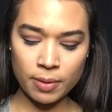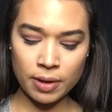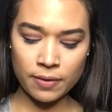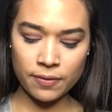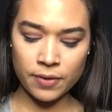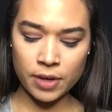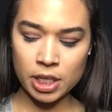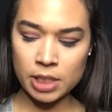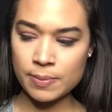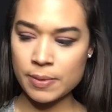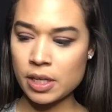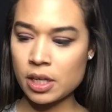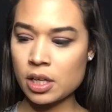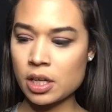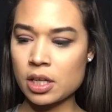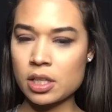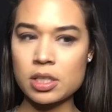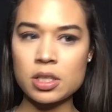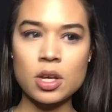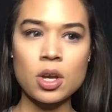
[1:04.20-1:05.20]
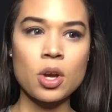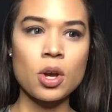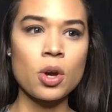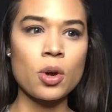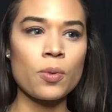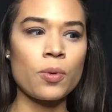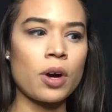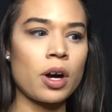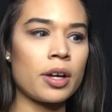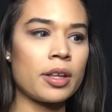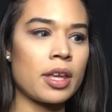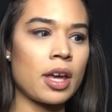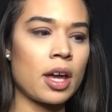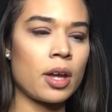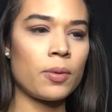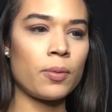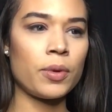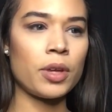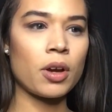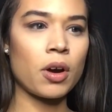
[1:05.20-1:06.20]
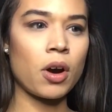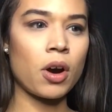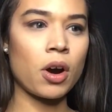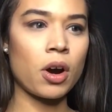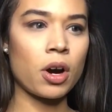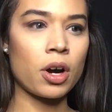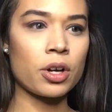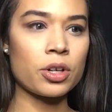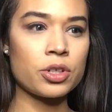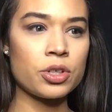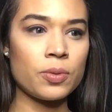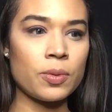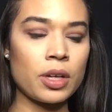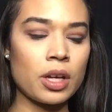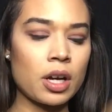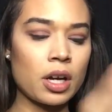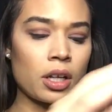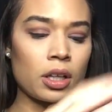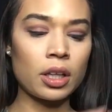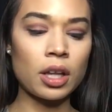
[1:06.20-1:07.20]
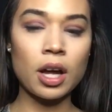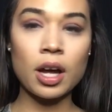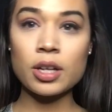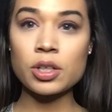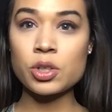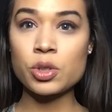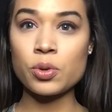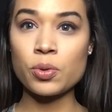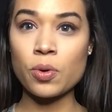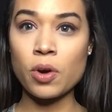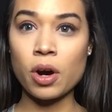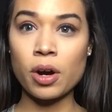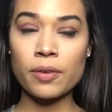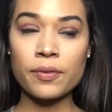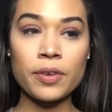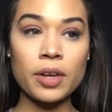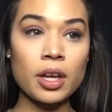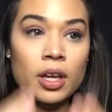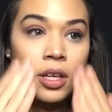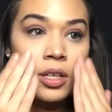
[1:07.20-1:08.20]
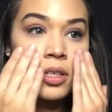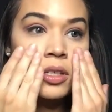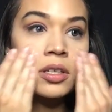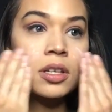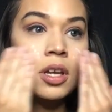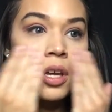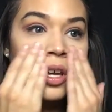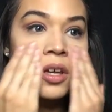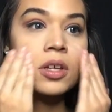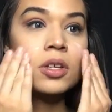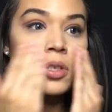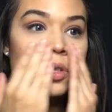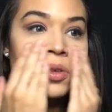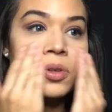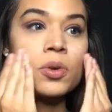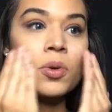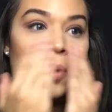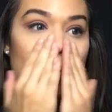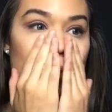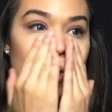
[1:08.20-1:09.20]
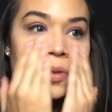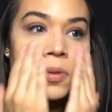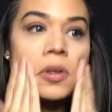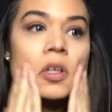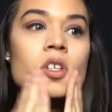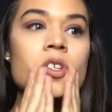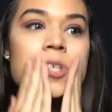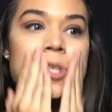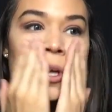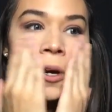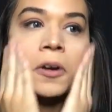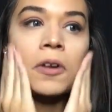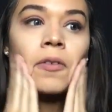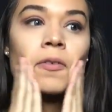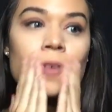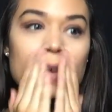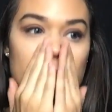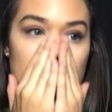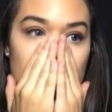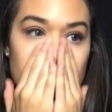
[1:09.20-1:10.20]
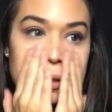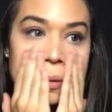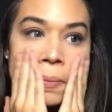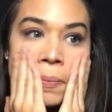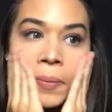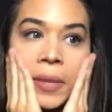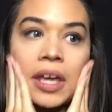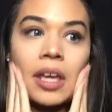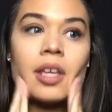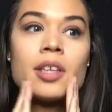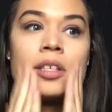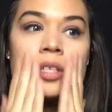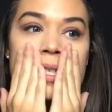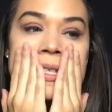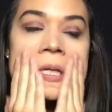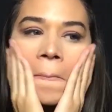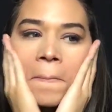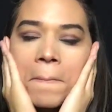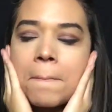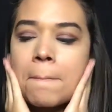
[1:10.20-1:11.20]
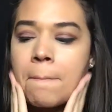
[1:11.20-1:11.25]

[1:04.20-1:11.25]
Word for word: on my face because again, we are doing a lot to our face. So you always want to start your face with a base.